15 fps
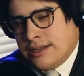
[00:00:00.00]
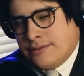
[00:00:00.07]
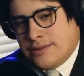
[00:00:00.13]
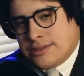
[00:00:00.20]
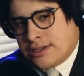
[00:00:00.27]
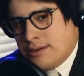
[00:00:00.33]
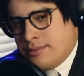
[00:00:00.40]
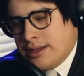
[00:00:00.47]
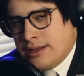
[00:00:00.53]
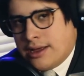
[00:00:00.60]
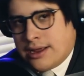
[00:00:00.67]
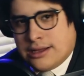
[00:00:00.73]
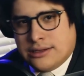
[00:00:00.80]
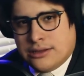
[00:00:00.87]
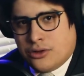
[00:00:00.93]
if it's going to be
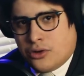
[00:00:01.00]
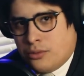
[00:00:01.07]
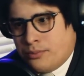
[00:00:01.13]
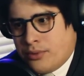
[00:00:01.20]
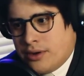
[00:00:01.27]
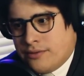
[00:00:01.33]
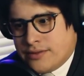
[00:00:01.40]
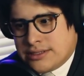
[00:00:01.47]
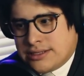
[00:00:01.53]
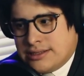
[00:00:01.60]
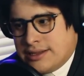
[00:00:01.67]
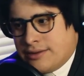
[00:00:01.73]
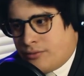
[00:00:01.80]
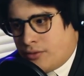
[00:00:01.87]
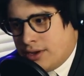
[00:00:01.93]
like a little bit of a
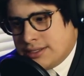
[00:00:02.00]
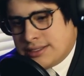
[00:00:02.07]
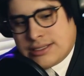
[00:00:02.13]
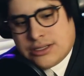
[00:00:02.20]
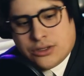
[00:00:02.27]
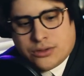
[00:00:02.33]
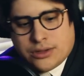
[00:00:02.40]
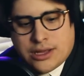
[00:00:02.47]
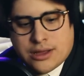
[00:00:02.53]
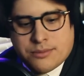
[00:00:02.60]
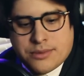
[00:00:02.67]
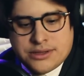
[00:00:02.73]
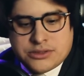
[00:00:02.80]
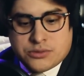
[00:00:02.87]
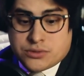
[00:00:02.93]
different still
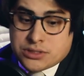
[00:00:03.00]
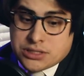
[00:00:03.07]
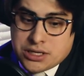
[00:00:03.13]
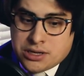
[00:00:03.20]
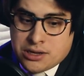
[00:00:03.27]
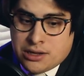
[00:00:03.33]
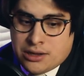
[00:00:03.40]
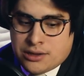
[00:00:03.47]
image. We'll see.